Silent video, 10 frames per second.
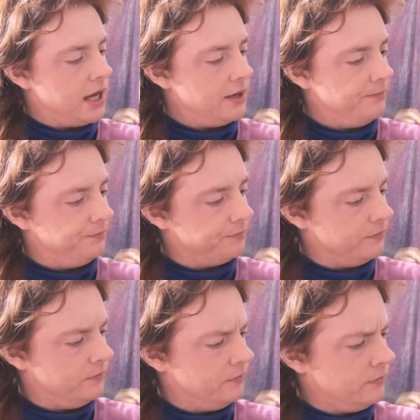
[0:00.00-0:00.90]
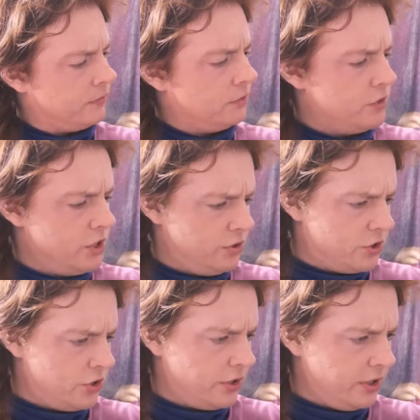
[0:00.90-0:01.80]
Yeah,
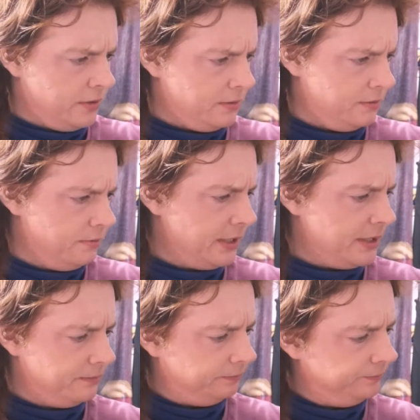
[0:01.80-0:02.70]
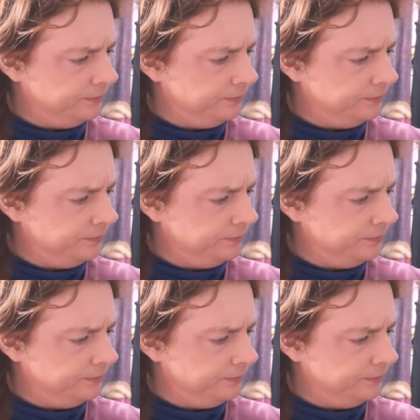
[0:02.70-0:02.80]
reduced sugar, but